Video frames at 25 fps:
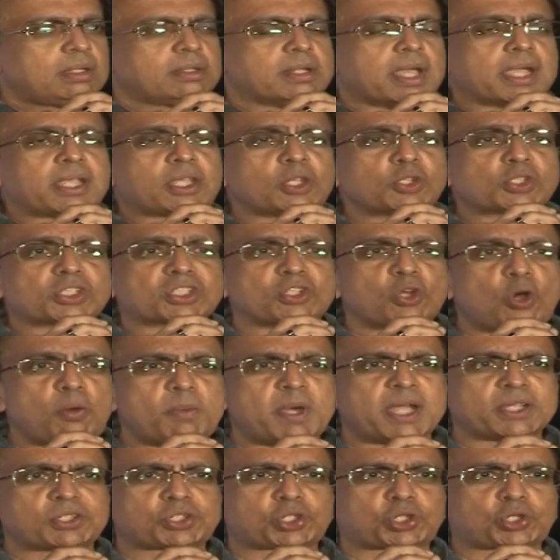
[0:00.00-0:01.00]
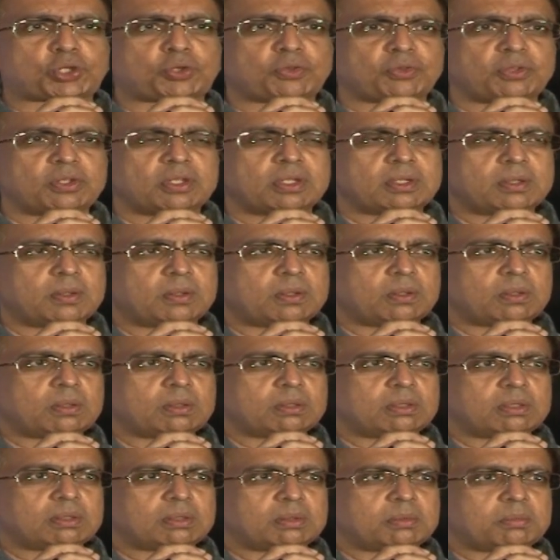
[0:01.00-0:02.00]
Thank you so much,
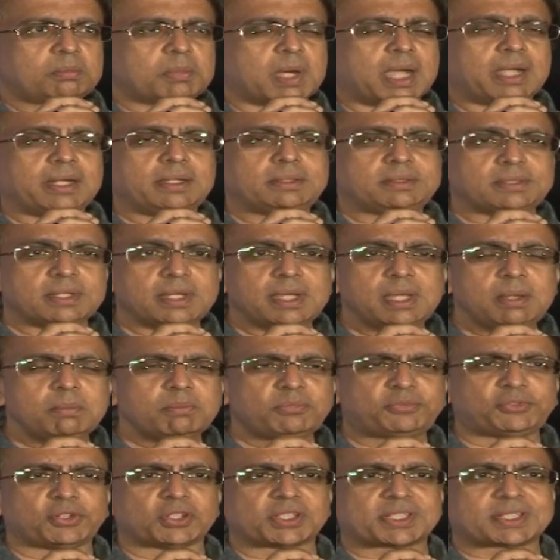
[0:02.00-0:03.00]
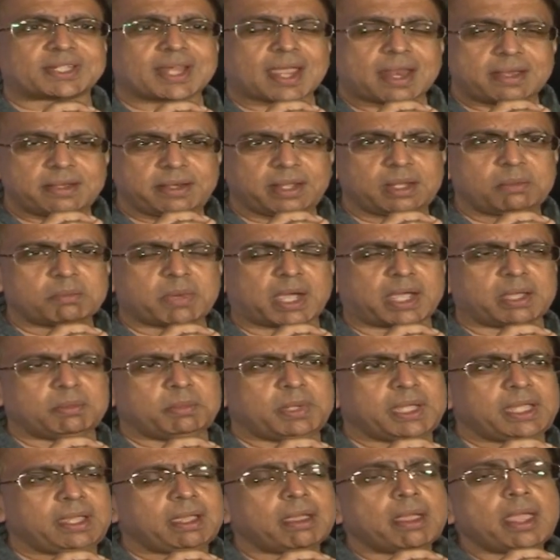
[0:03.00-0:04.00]
my team, for standing by
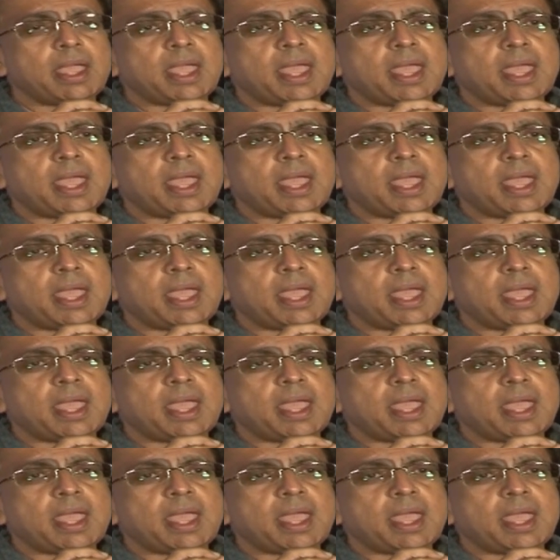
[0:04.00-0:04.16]
me.